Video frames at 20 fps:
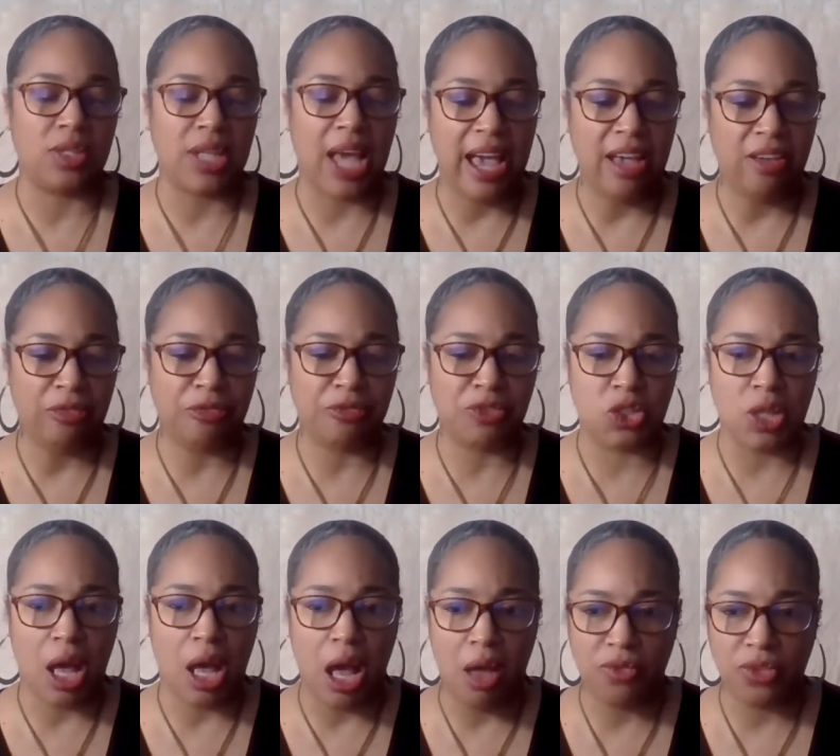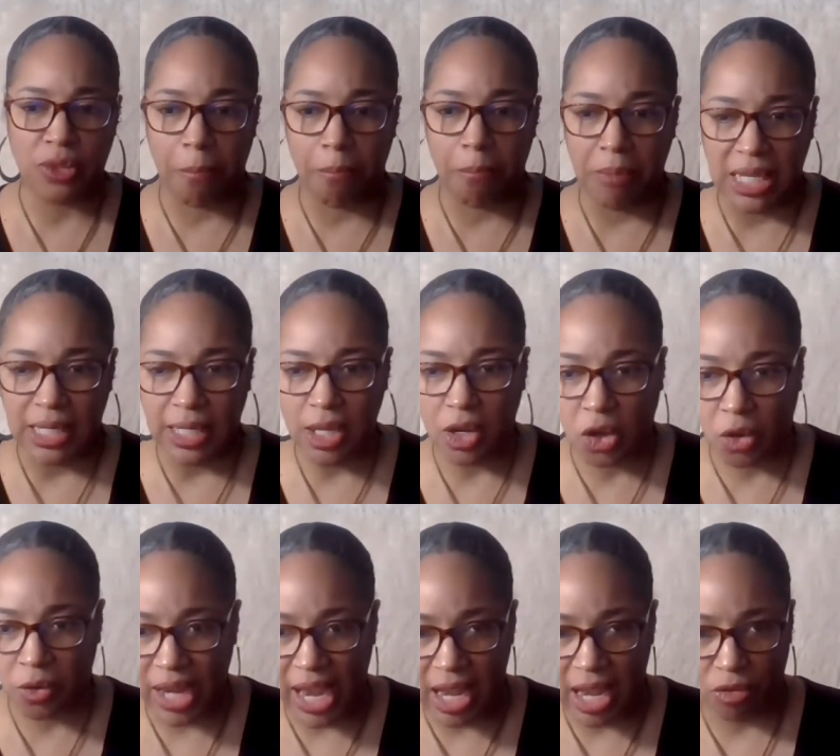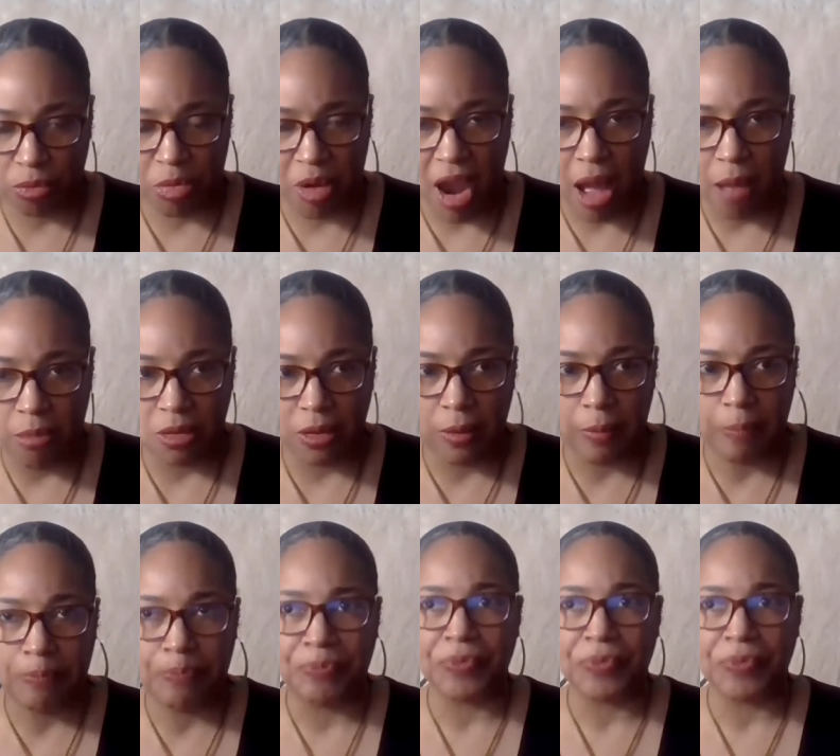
I have solved many a creative problem